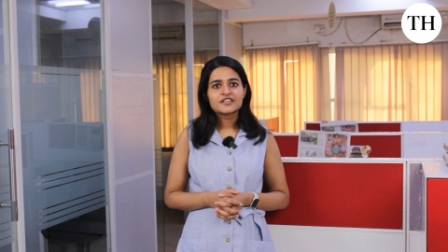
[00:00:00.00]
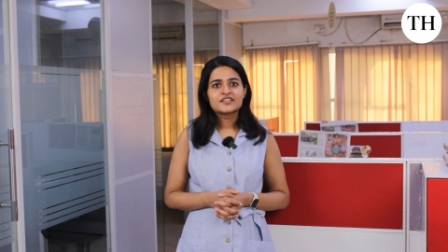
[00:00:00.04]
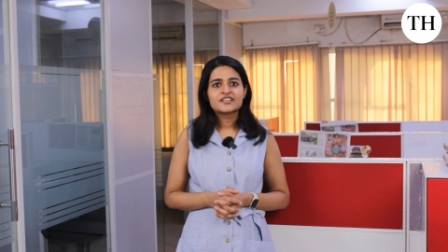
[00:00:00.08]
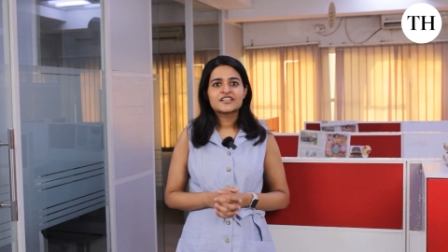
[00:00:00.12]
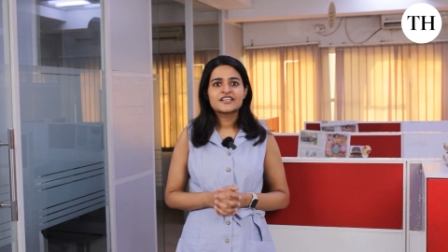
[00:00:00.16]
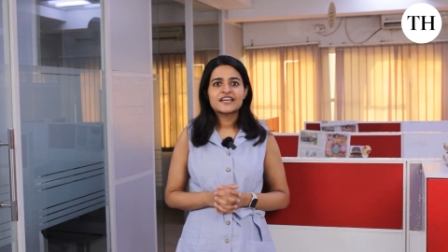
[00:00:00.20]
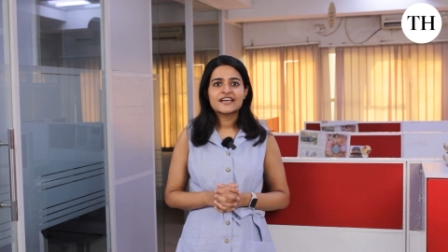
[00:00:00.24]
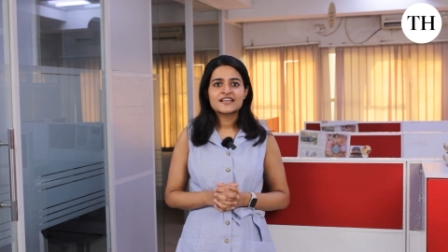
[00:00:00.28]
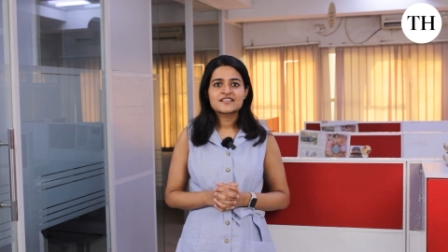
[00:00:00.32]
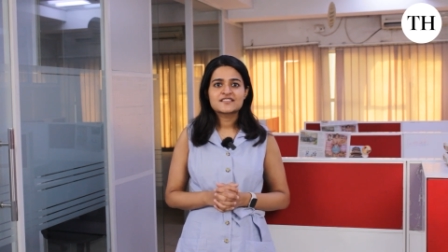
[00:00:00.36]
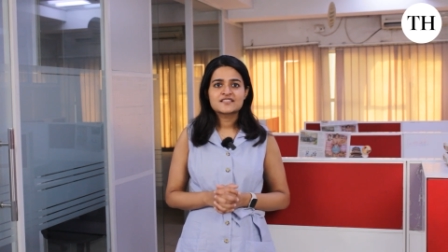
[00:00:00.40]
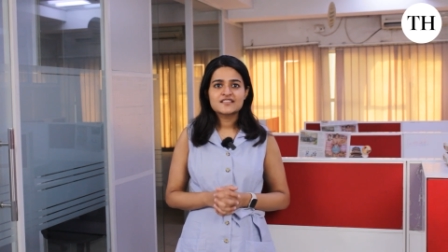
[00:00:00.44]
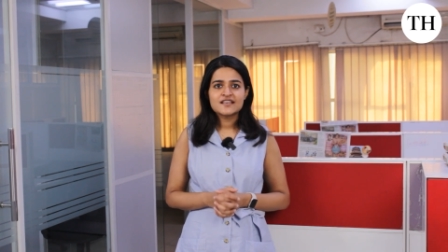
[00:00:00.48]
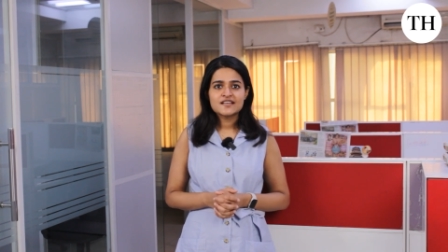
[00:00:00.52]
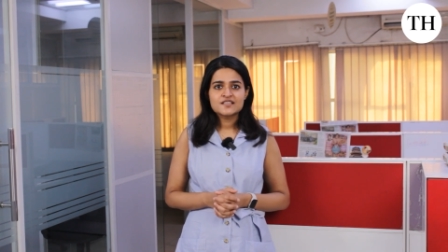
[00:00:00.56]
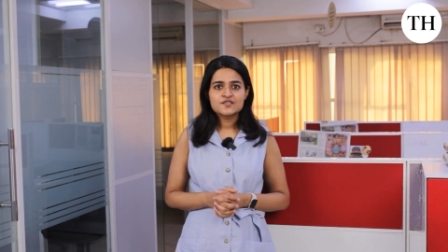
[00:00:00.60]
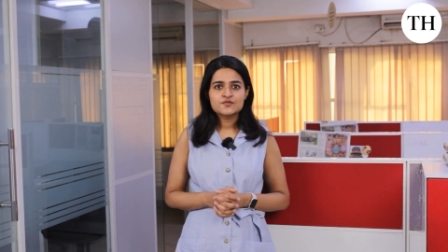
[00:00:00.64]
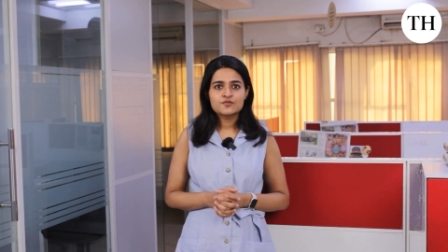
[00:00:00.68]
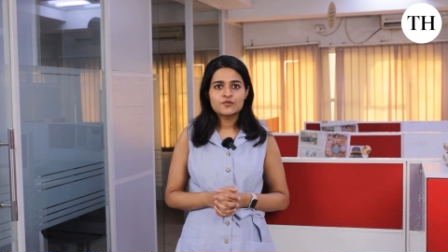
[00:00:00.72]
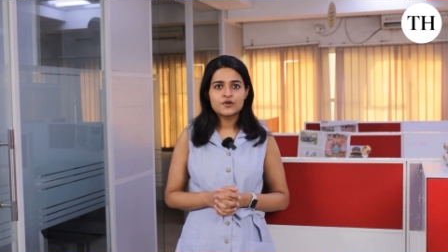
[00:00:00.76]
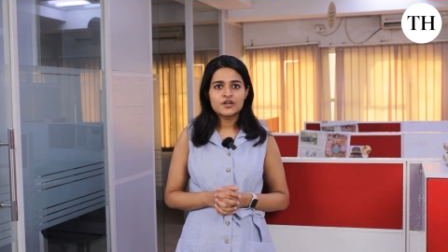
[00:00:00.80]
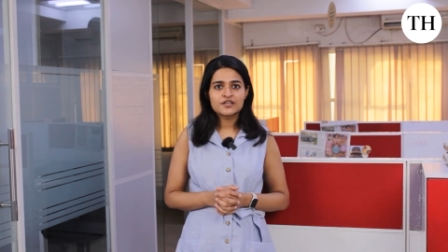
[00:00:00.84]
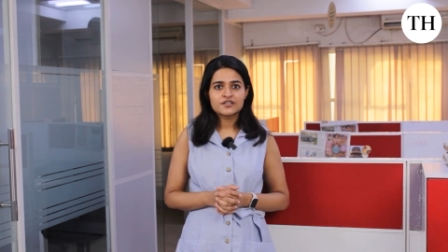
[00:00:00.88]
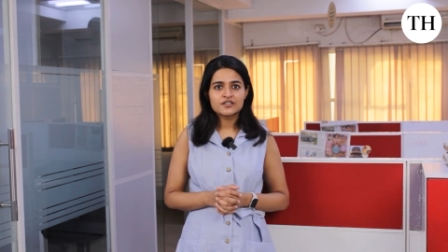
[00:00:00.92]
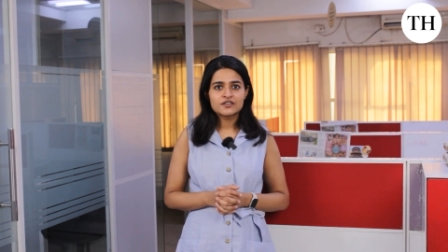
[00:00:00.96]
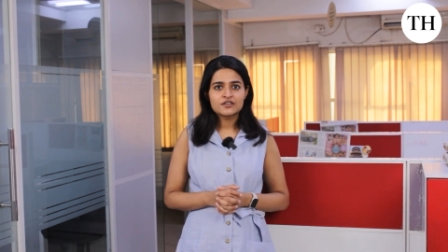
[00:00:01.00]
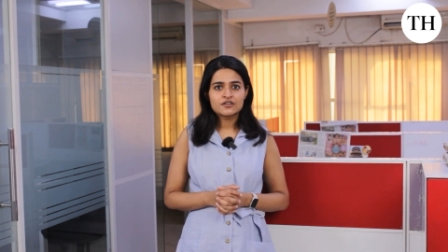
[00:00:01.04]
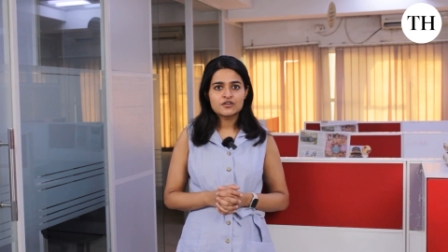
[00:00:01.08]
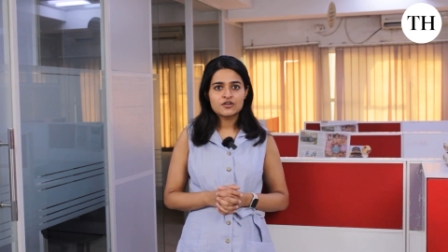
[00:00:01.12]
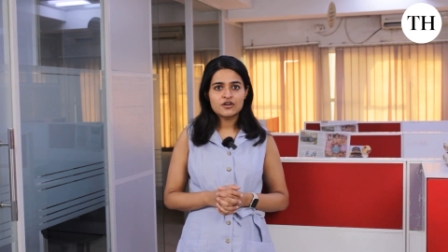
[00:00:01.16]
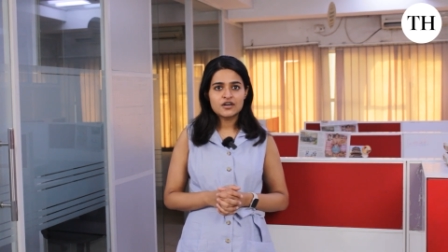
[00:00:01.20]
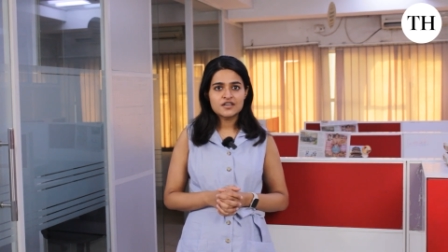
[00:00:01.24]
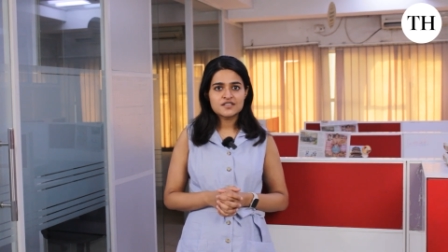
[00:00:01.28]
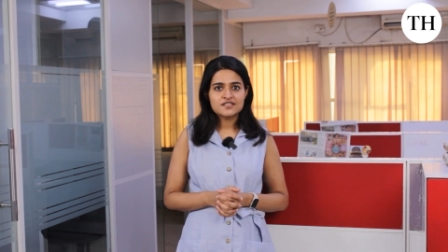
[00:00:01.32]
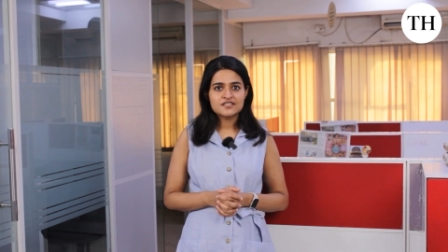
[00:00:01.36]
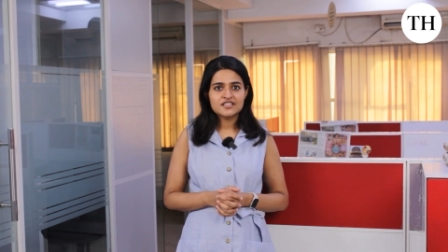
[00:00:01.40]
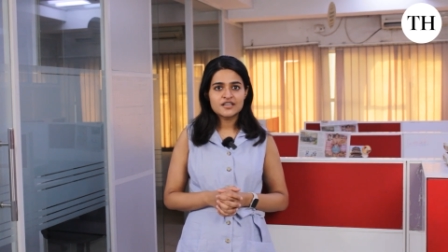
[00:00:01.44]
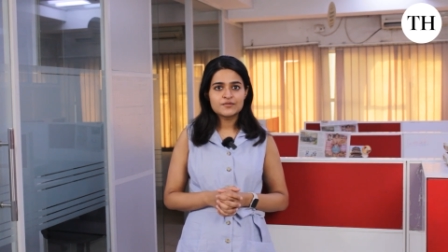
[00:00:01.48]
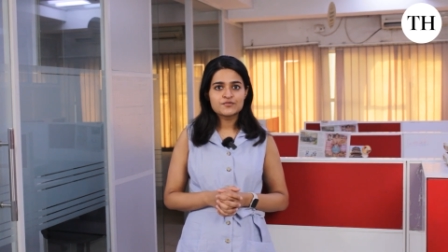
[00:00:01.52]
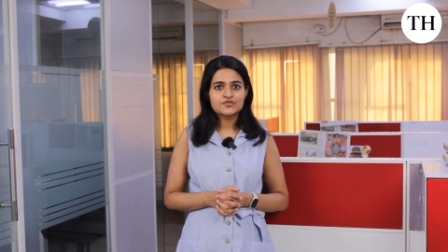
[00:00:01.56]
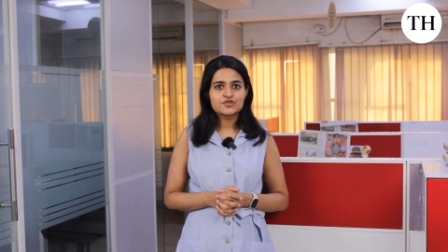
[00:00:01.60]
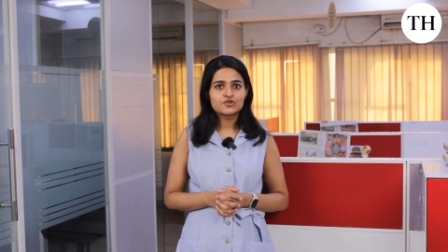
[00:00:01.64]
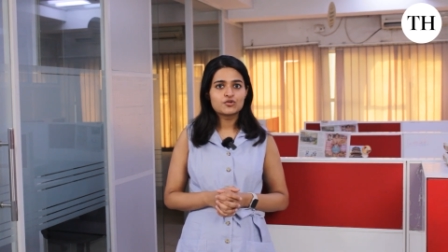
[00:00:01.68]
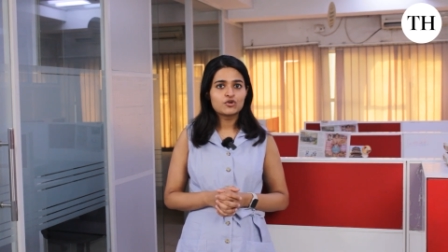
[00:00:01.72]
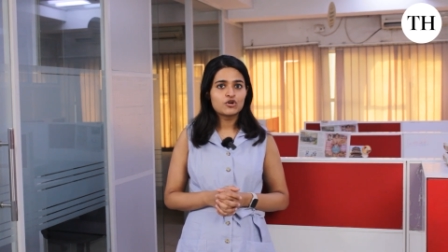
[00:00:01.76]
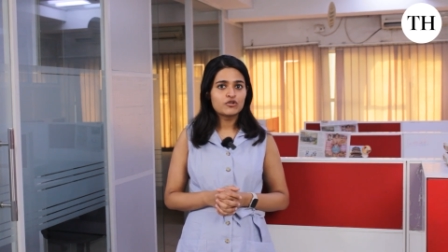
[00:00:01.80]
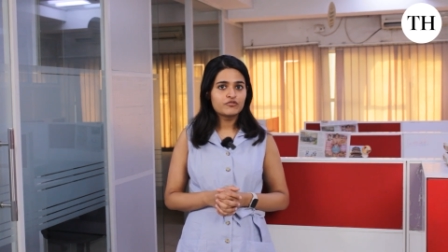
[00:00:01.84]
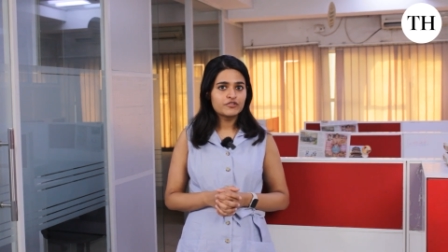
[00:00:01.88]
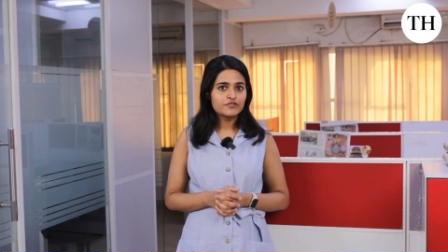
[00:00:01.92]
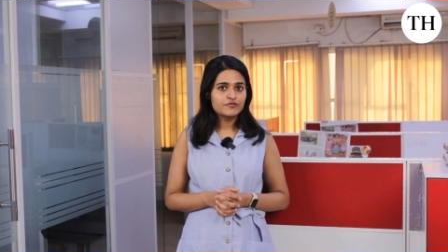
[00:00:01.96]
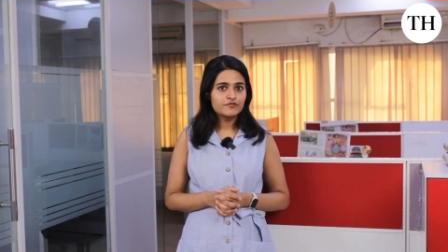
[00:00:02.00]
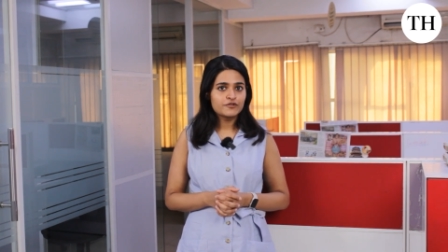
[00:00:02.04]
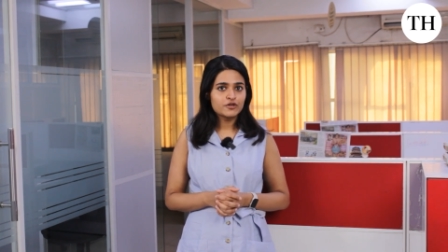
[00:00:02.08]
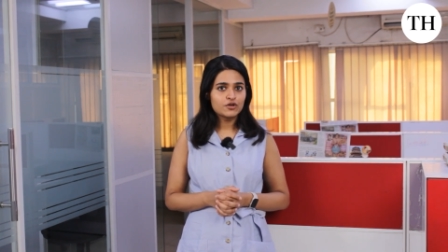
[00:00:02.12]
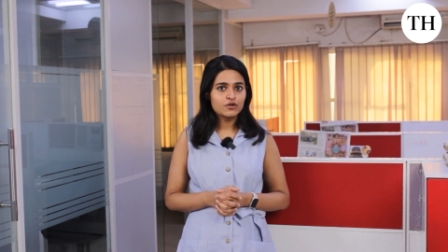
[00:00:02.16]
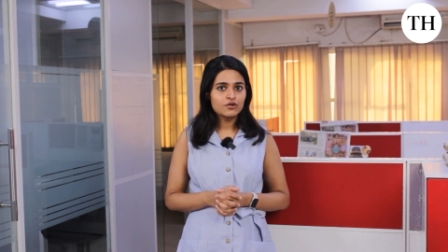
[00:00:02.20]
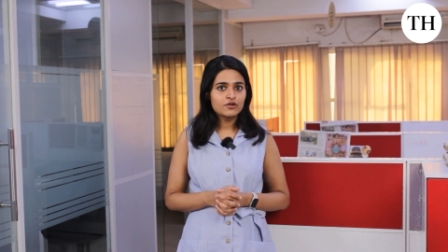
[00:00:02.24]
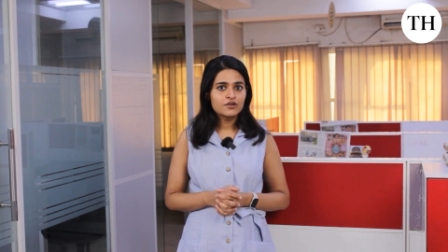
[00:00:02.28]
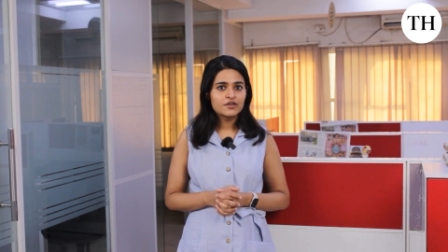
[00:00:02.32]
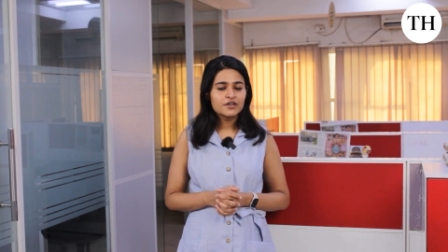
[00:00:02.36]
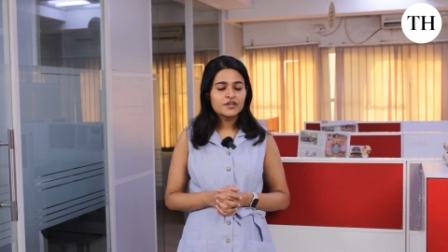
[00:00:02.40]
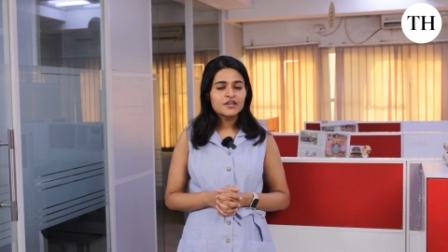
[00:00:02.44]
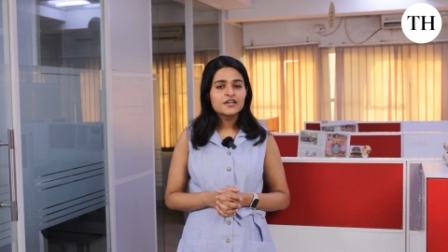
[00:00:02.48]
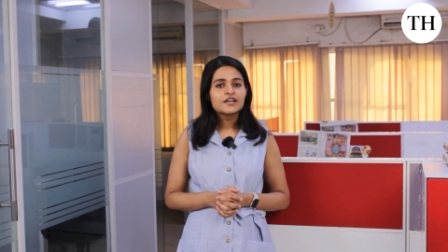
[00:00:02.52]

The excess water caused them to overflow,